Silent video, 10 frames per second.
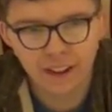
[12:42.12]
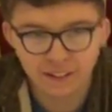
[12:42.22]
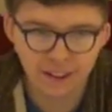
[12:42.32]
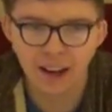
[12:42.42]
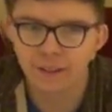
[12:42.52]
in
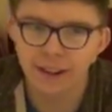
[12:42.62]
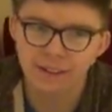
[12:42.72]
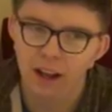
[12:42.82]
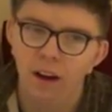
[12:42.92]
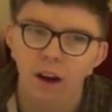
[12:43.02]
this
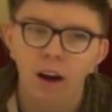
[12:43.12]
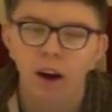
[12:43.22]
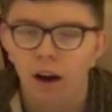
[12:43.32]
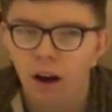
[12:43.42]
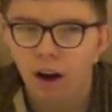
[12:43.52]
series.
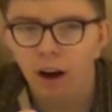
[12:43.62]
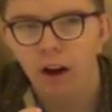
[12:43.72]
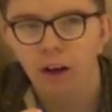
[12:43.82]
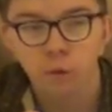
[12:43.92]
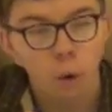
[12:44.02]

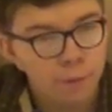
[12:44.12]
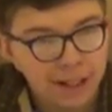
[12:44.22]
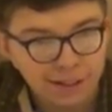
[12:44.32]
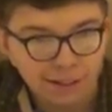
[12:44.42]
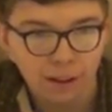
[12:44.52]

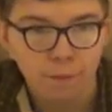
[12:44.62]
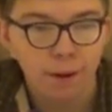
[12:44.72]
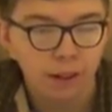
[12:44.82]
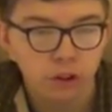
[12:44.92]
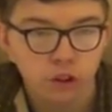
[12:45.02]
Swarm
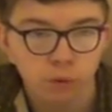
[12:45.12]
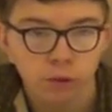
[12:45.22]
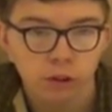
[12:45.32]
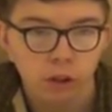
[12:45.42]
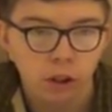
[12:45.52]
Easter, Passenger
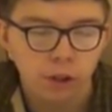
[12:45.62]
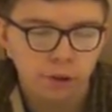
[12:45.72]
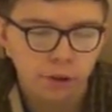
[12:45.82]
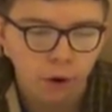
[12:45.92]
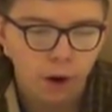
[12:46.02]

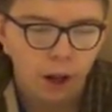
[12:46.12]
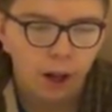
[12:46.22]
returned,